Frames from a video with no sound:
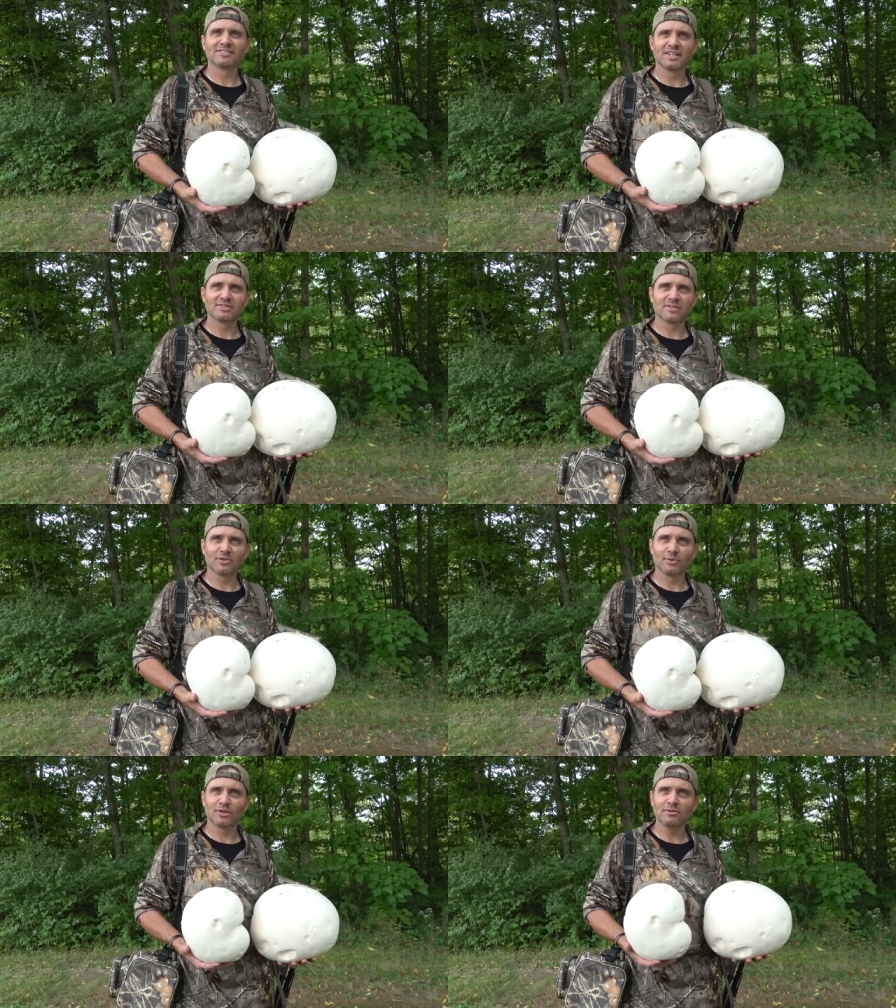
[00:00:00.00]
steaks on the
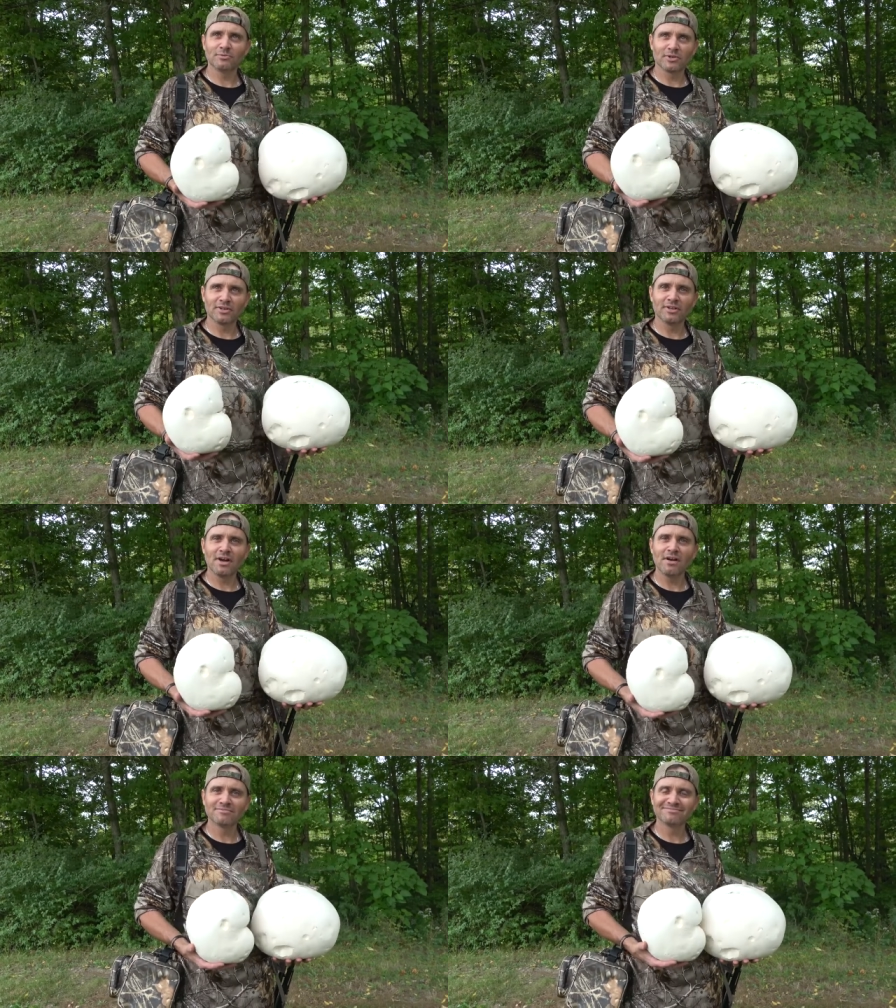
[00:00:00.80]
grill and we're good to
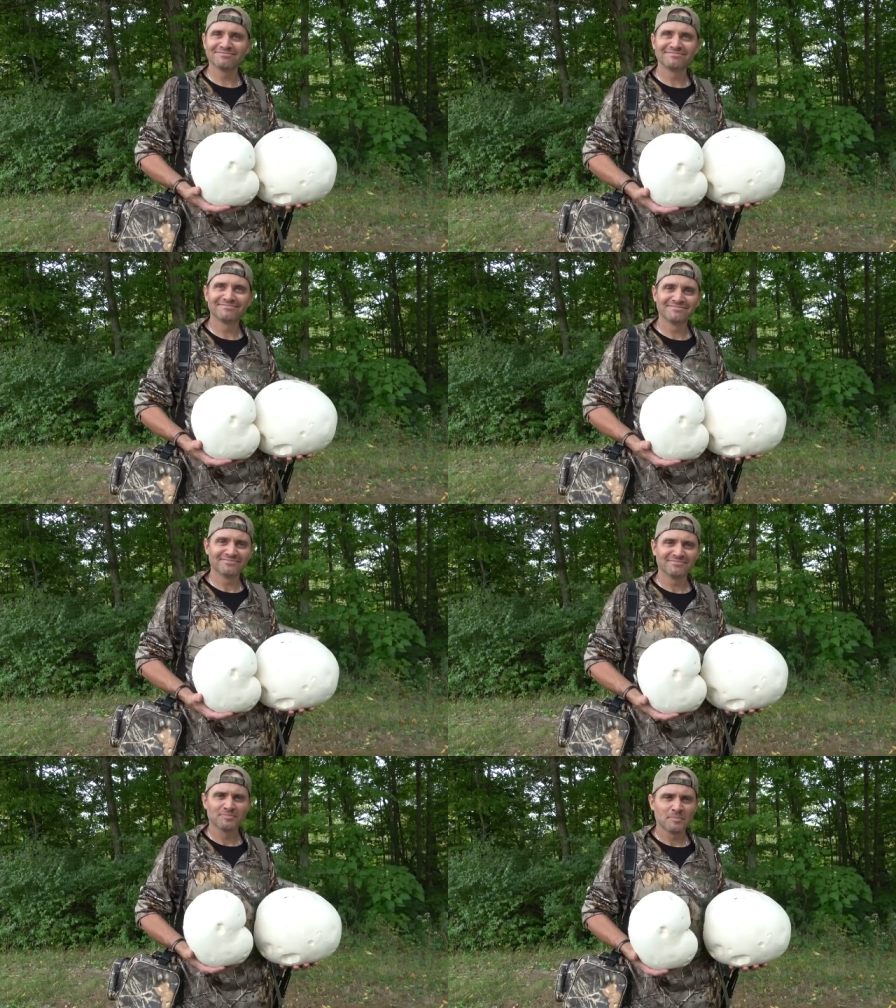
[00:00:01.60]
go. Surely you could
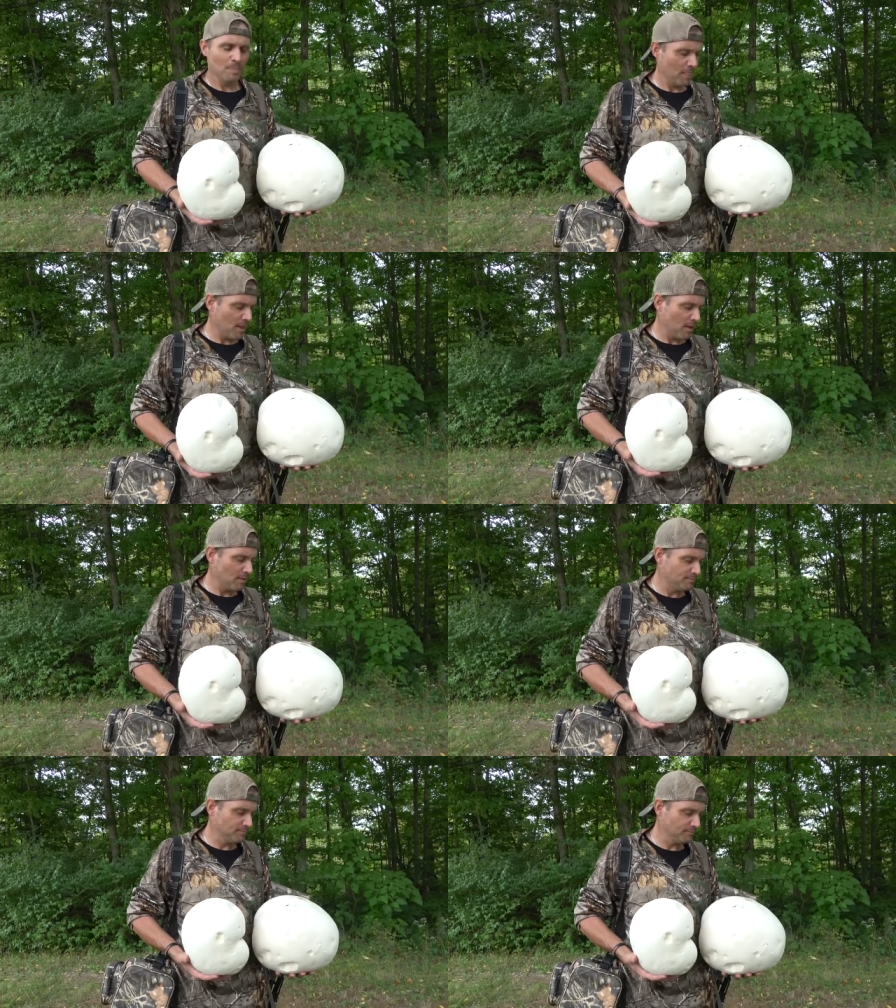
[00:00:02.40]
eat that raw
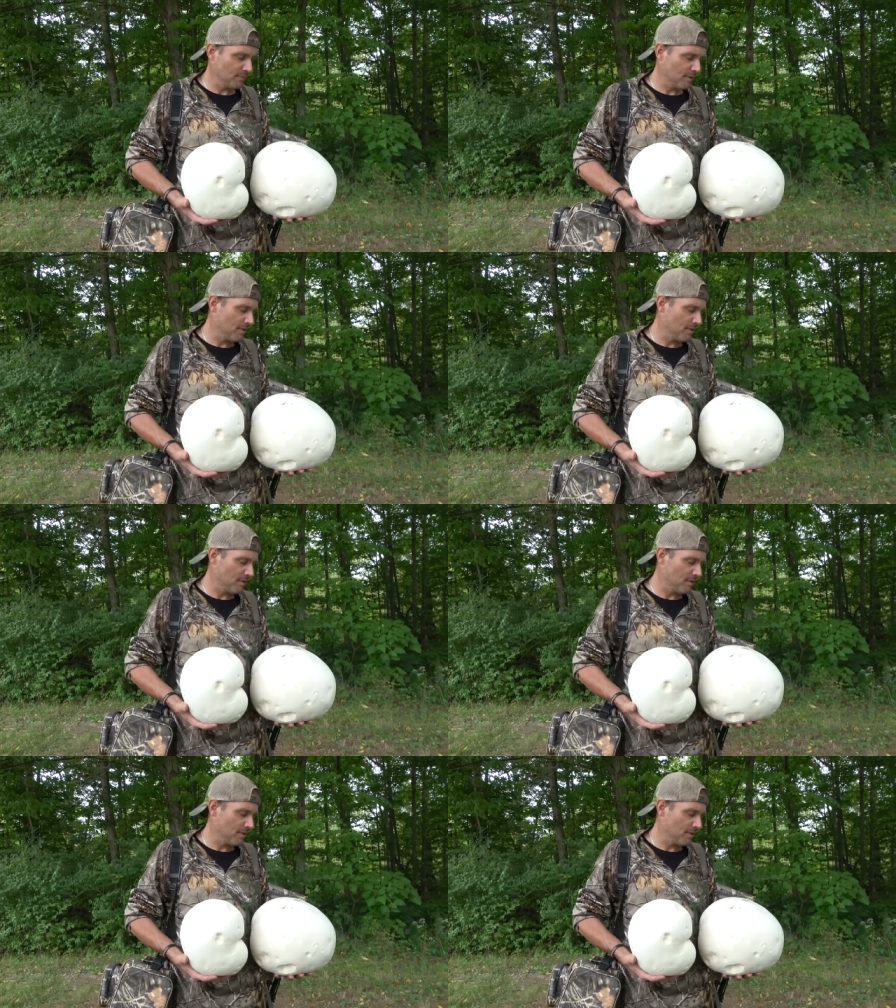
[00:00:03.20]
too, right?